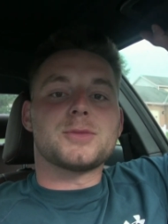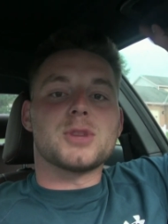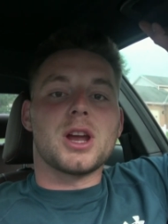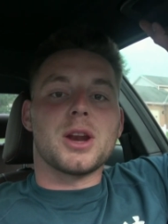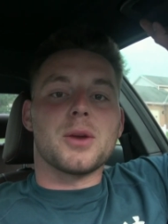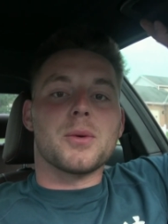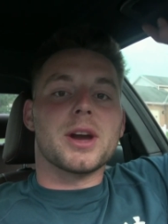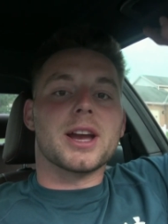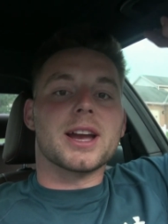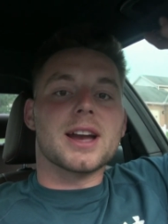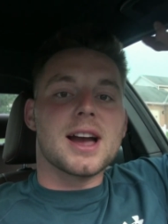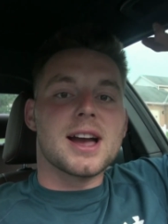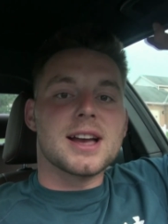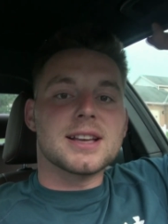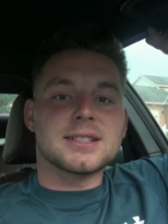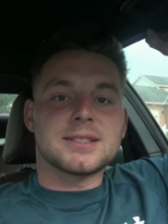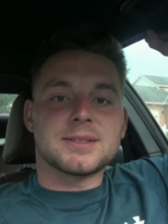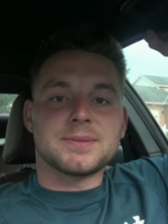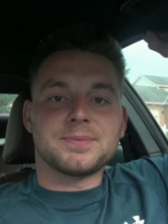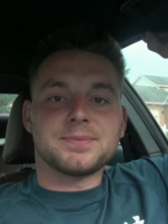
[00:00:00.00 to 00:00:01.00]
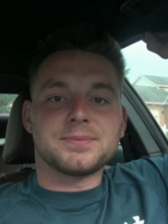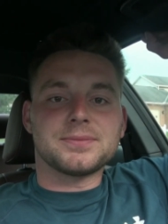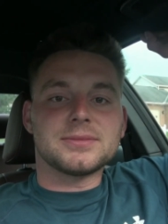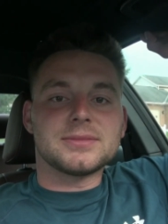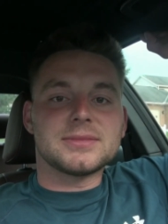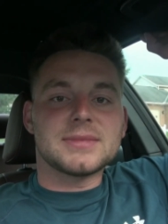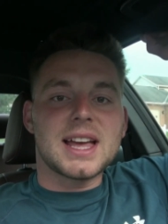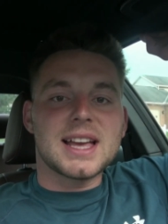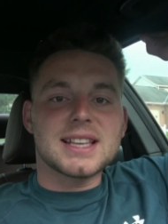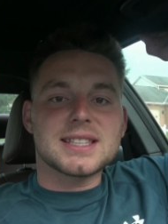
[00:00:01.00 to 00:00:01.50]
anyway, guys,
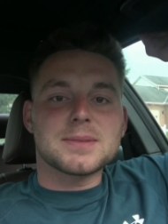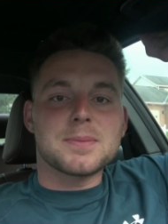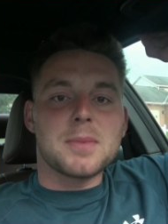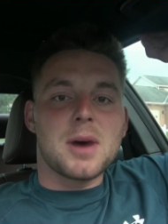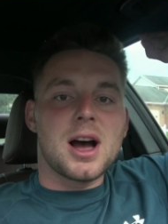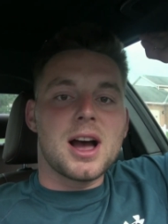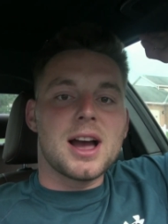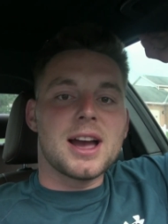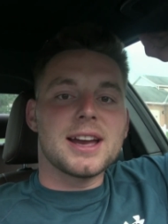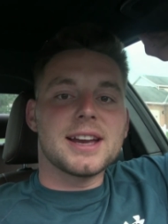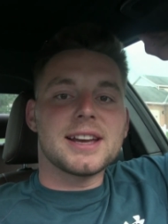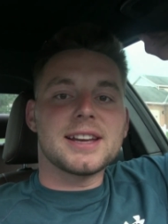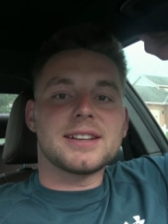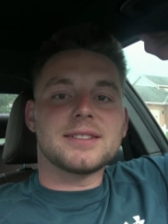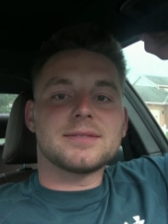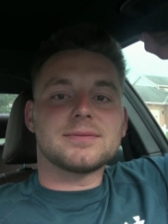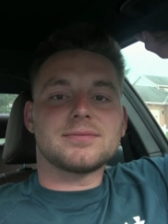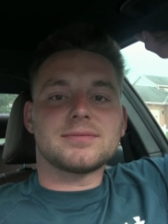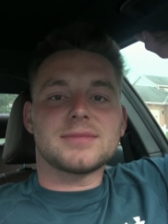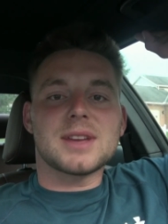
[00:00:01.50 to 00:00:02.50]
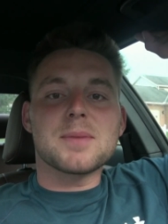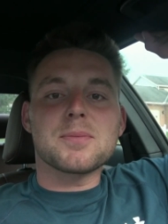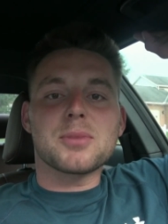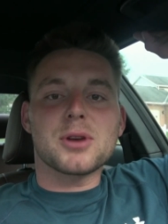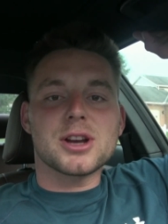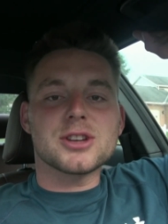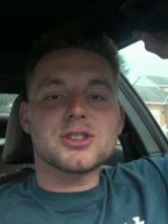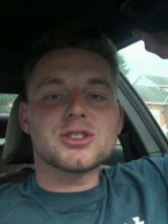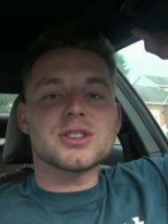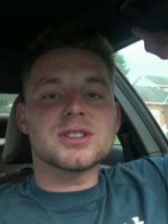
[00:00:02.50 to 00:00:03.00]
that's my
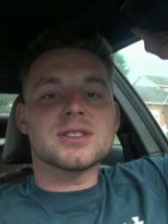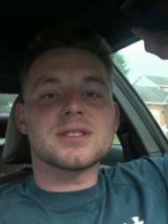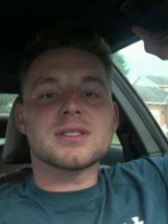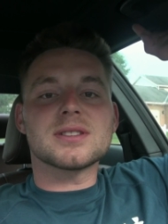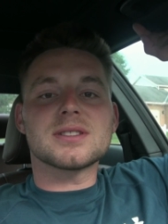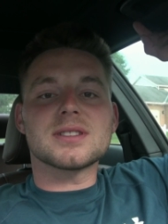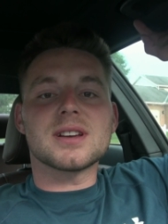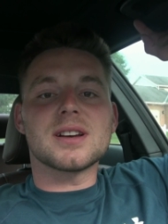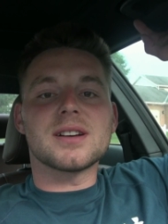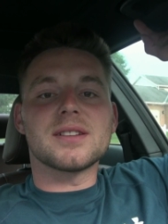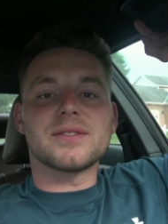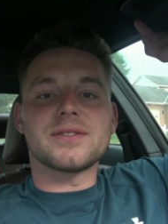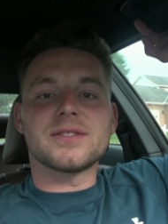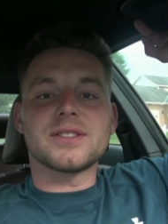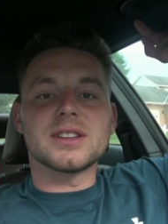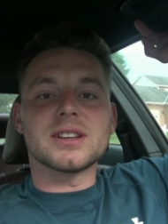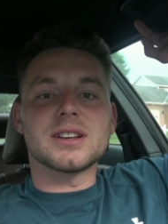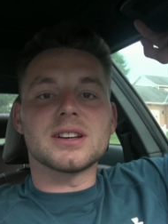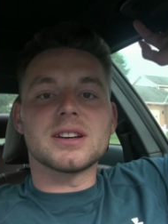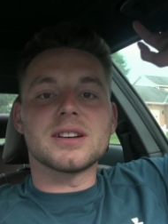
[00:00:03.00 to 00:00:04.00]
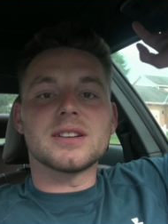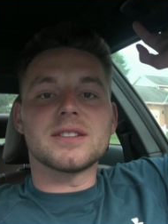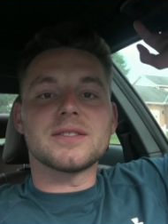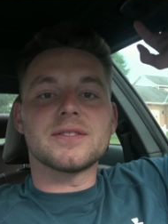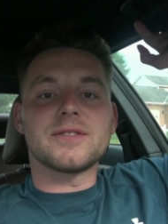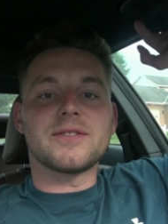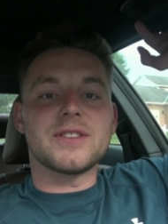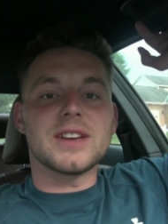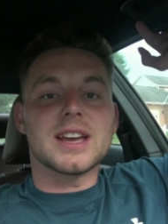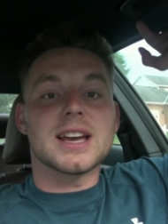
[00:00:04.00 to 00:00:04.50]
impressions of the
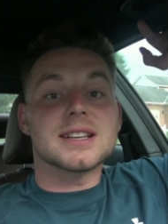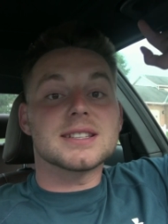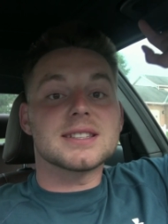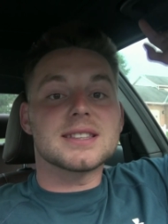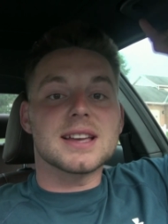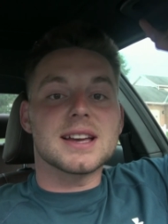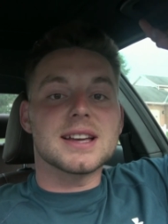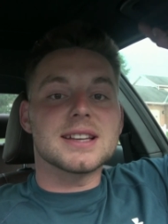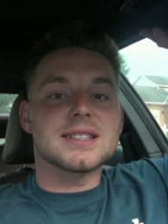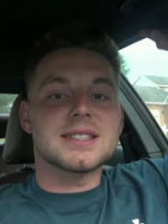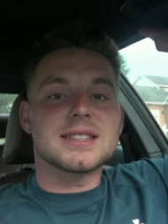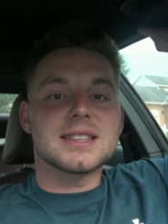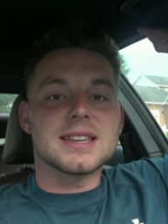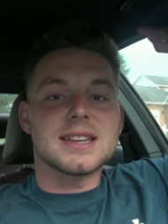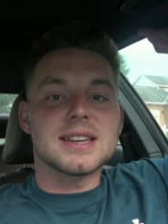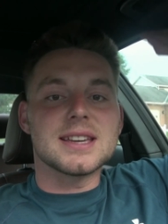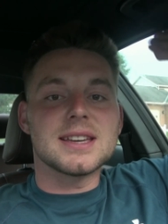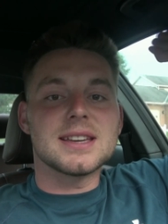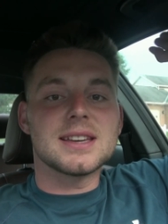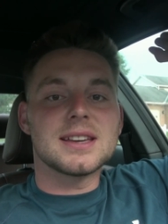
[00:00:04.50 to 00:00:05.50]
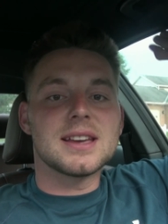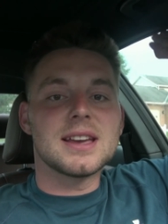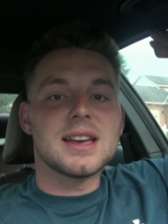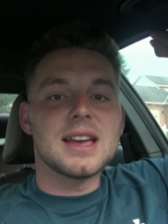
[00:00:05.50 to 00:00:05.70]
Fiesta ST.